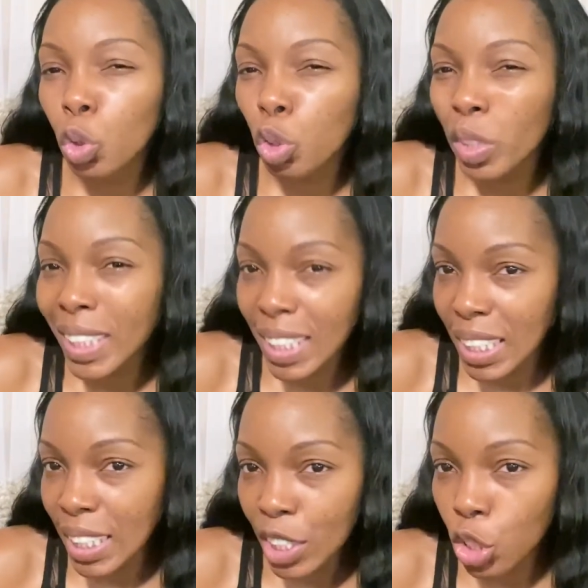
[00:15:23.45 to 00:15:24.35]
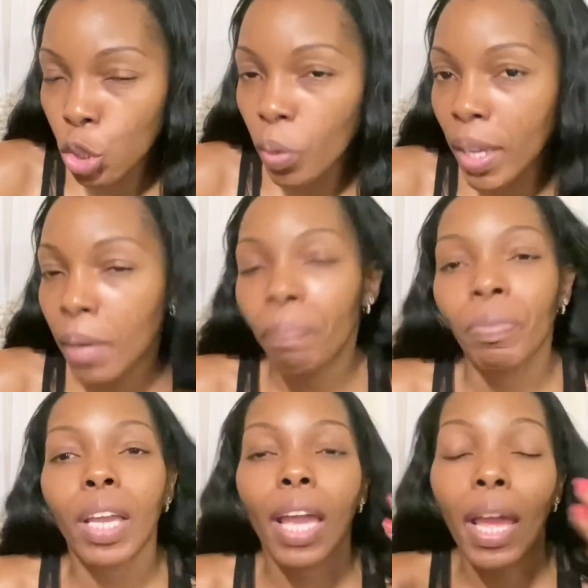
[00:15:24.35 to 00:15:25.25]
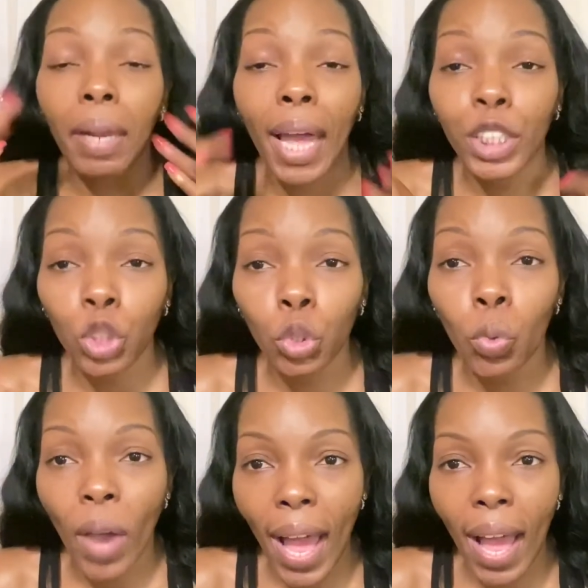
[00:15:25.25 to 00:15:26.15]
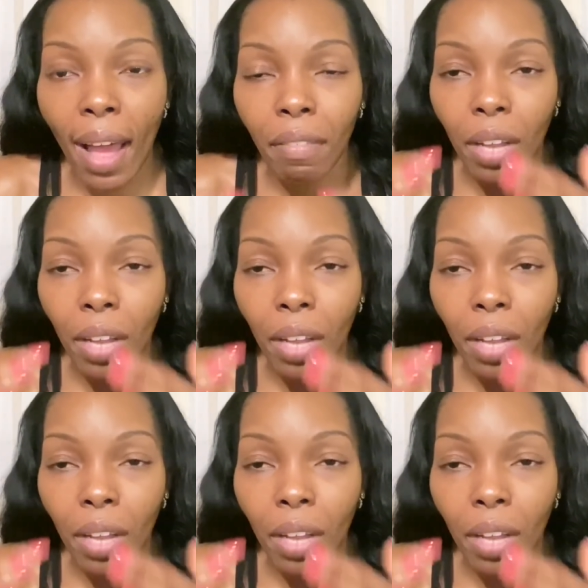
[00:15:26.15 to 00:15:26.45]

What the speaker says: greasiness to it. And I do have